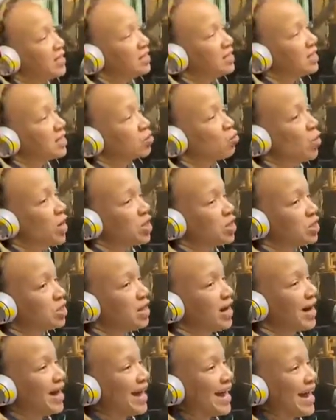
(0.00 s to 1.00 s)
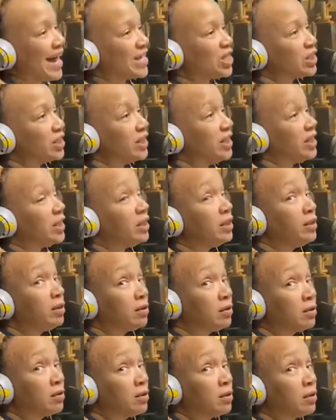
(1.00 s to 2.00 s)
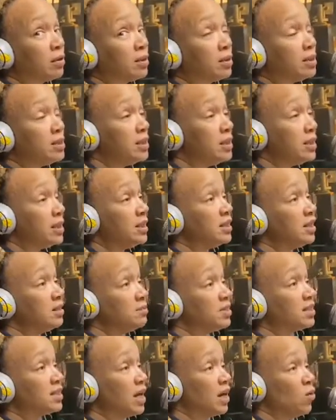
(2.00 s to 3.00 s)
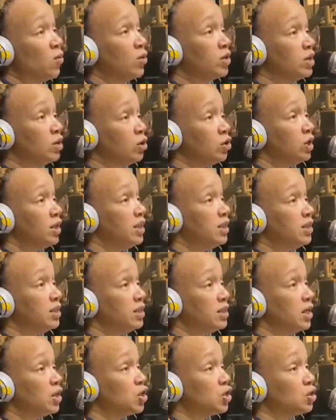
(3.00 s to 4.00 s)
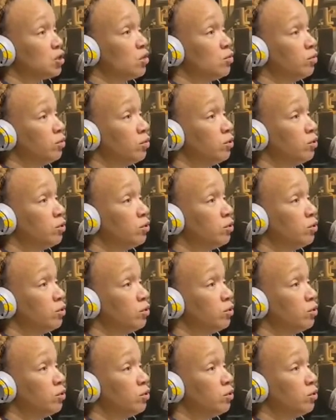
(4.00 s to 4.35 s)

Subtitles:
the question I actually hear D and them say when they're in the showroom,